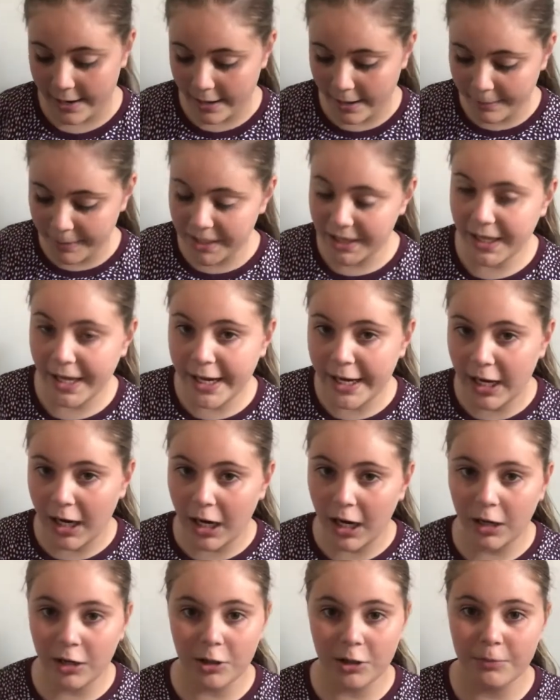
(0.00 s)
I mean, they
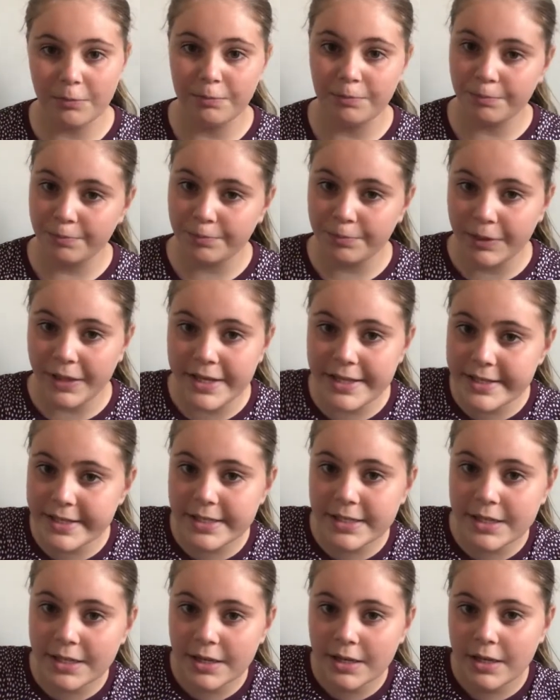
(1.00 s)
are a
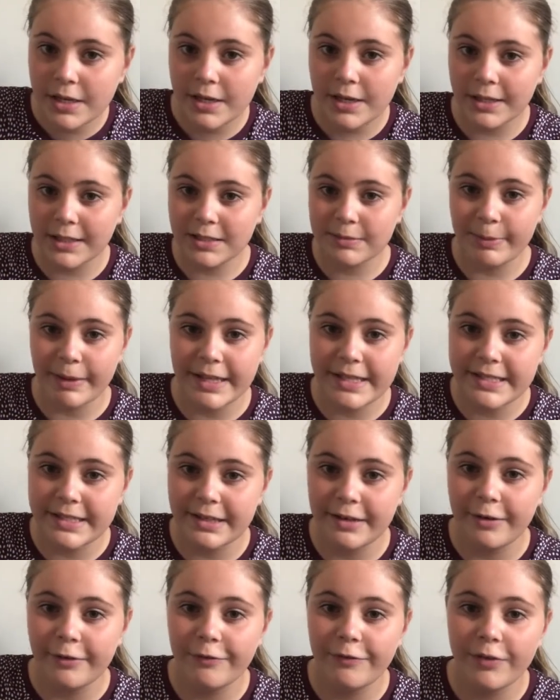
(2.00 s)
bit
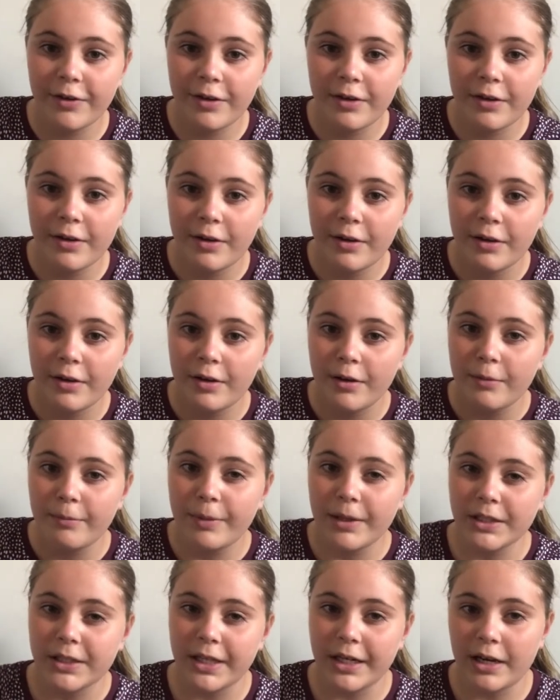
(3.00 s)
expensive,
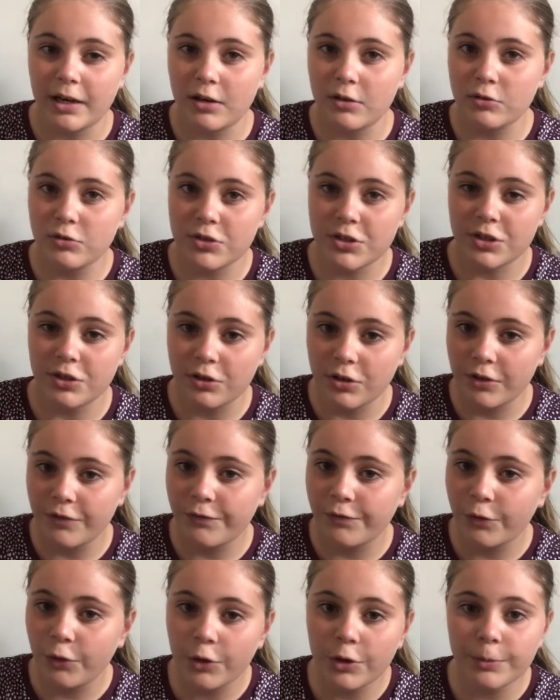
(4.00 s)
but they are also
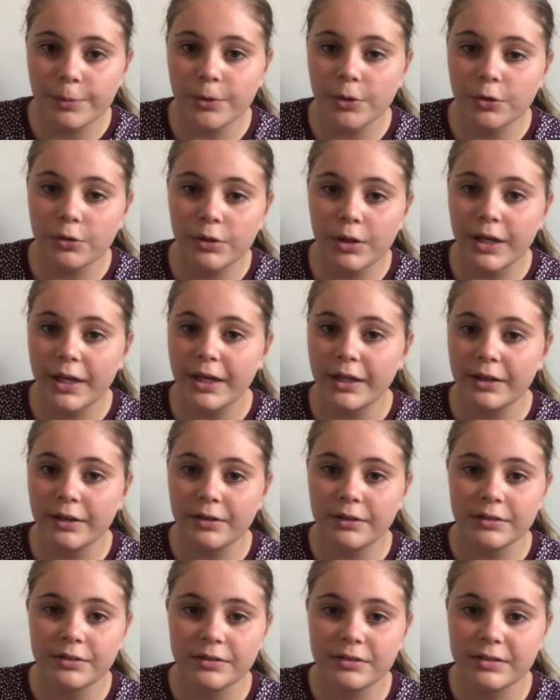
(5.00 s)
affordable,
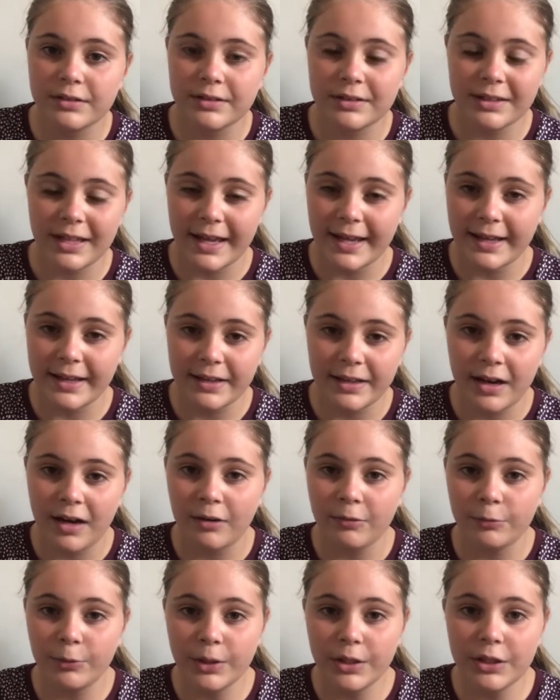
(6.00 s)
and they are
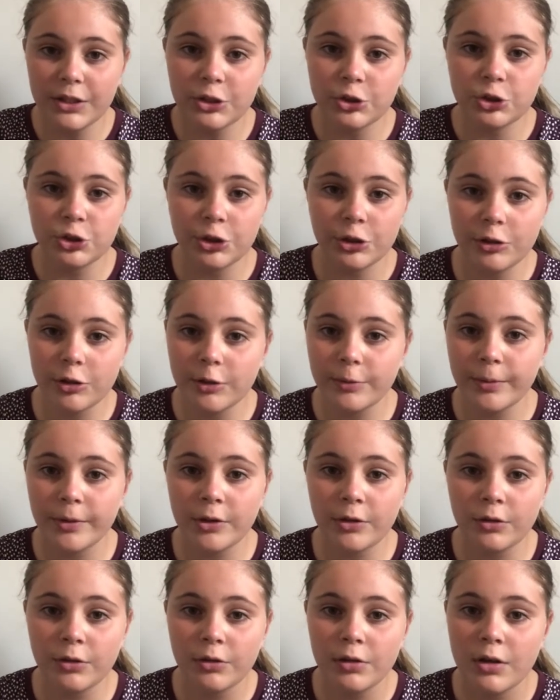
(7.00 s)
really
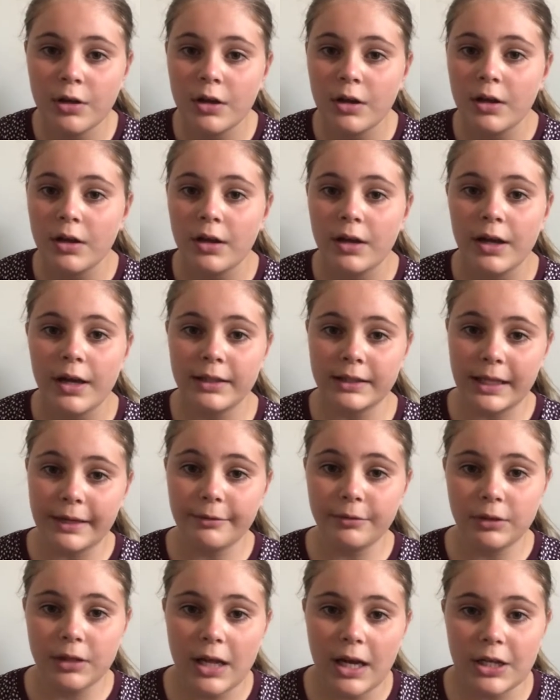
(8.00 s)
durable, and they
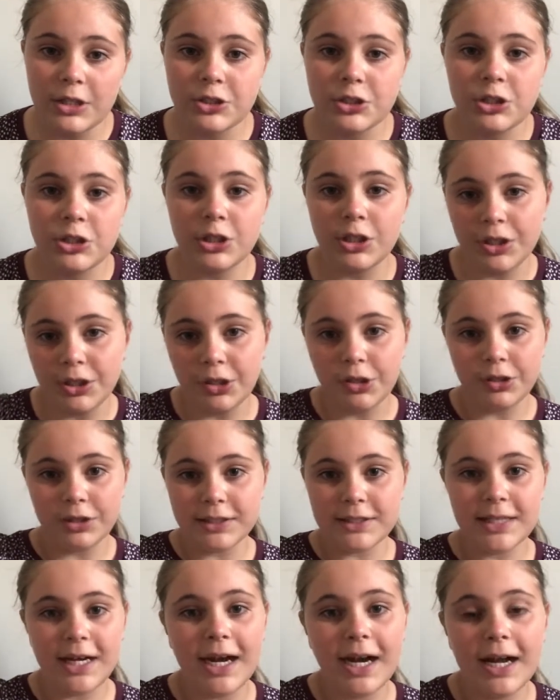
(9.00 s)
will last you a long
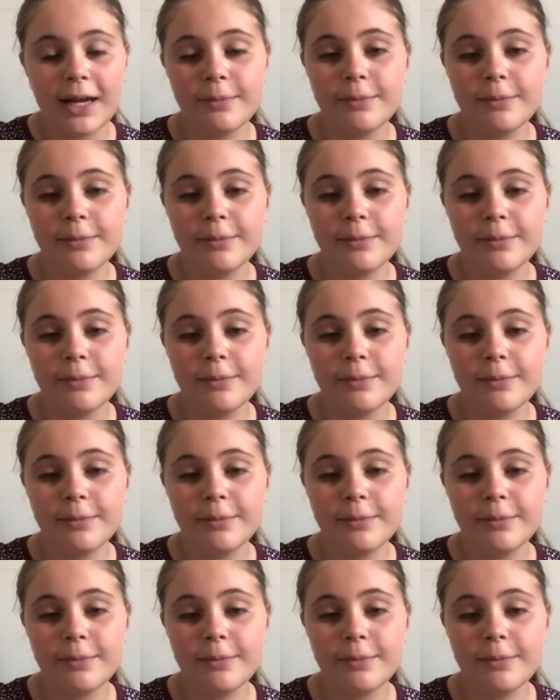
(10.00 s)
time.